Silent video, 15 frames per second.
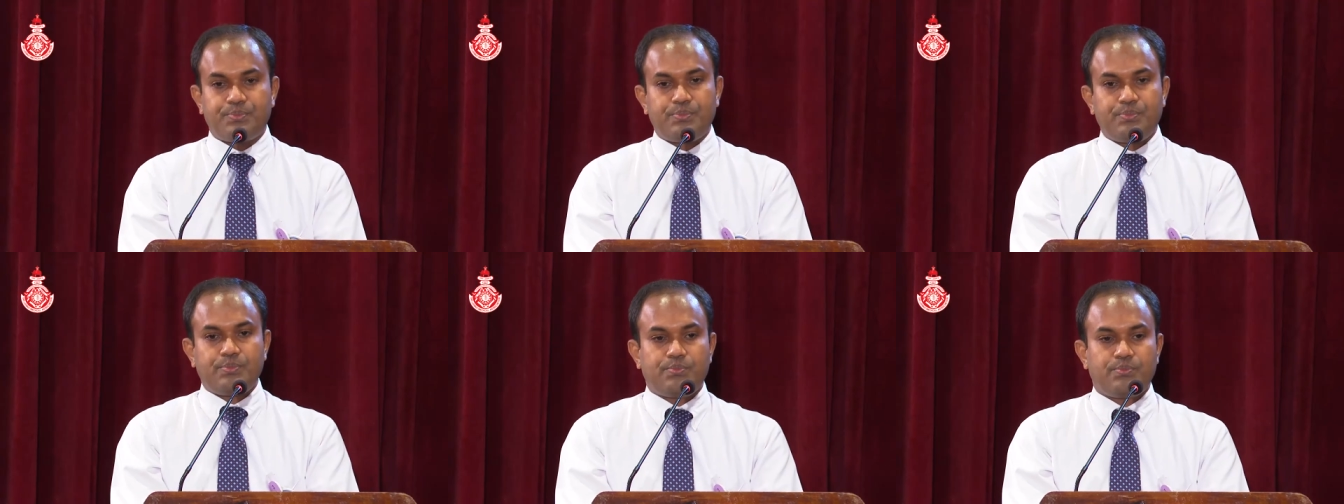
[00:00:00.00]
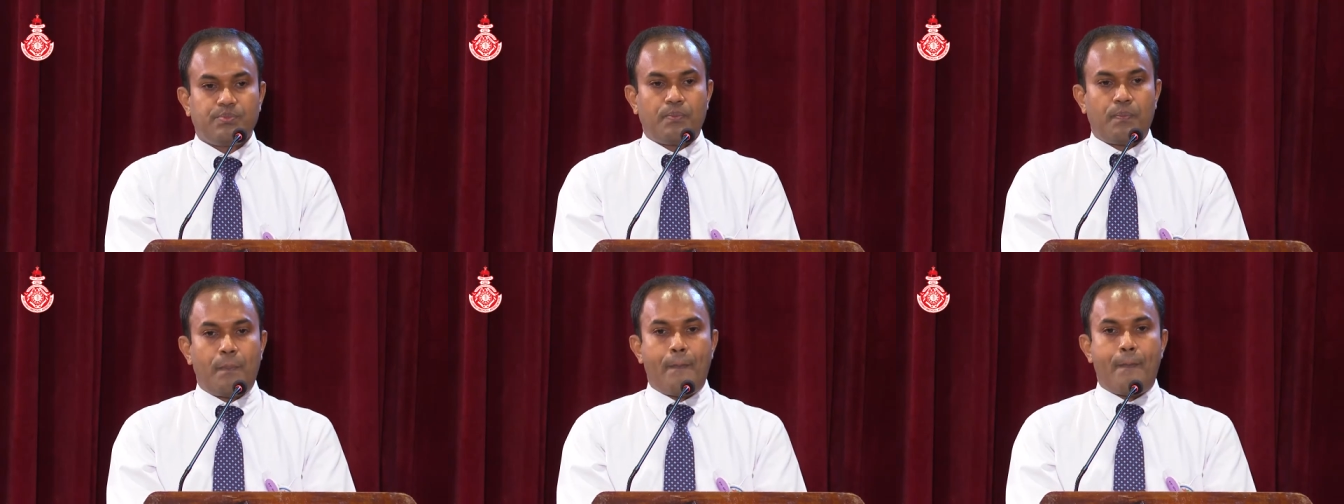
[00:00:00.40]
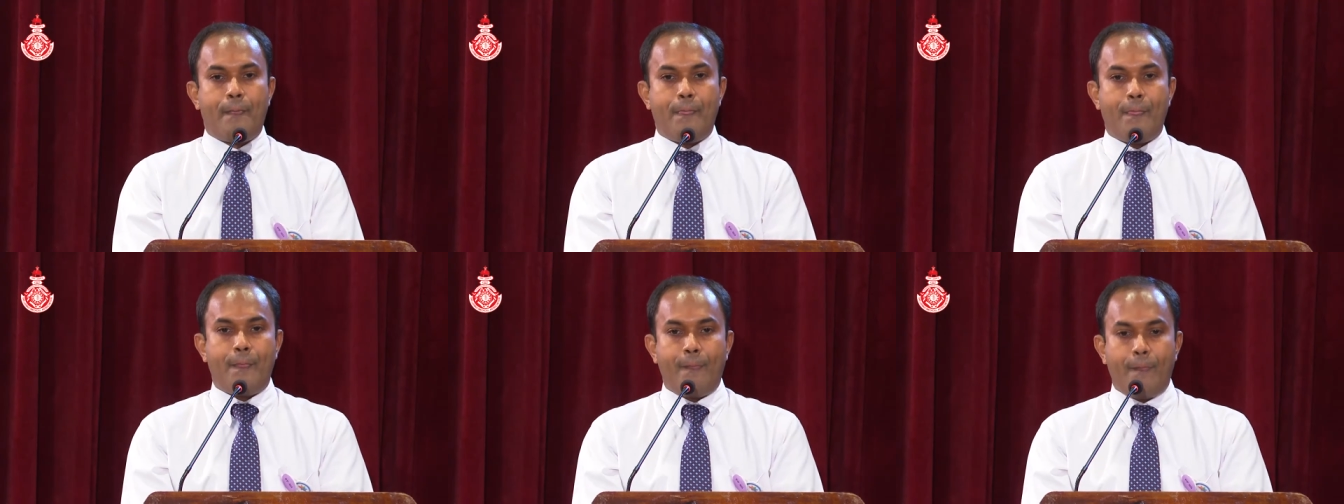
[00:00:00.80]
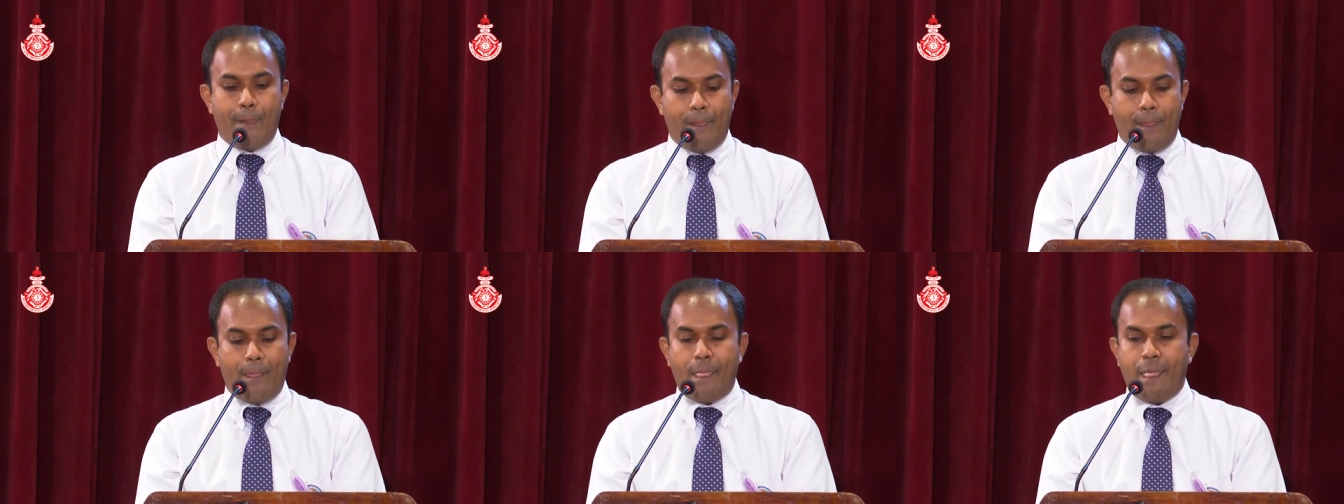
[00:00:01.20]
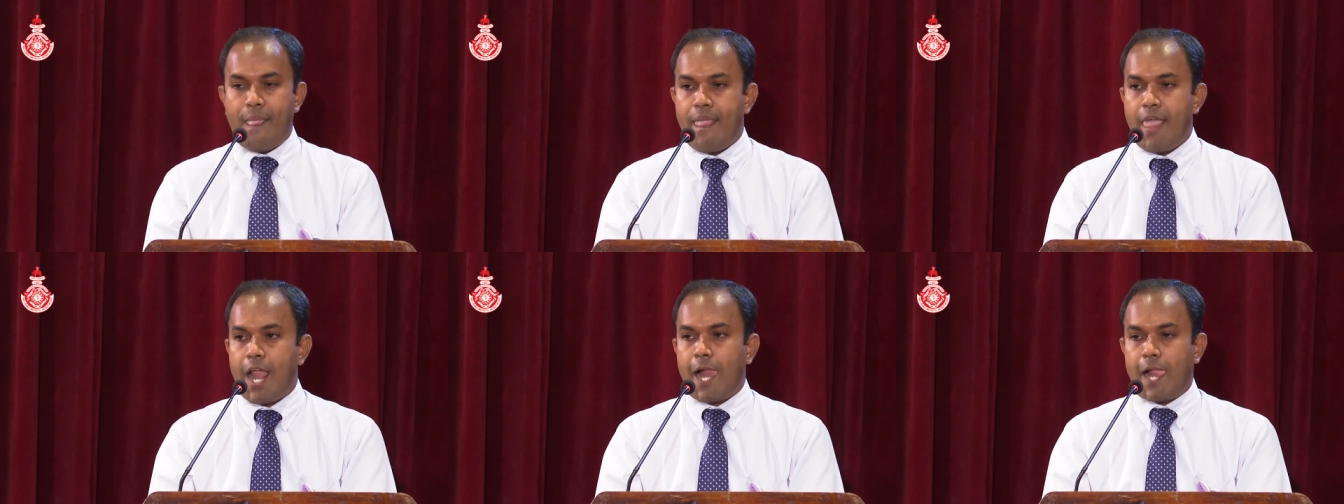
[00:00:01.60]
Thank you. The paper is open for
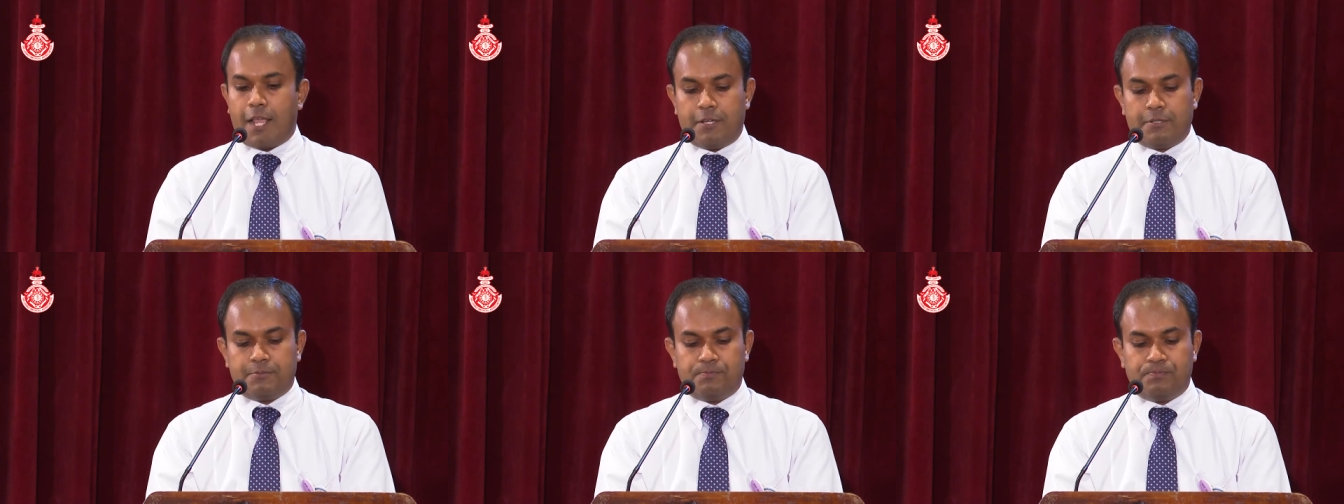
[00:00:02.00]
discussion.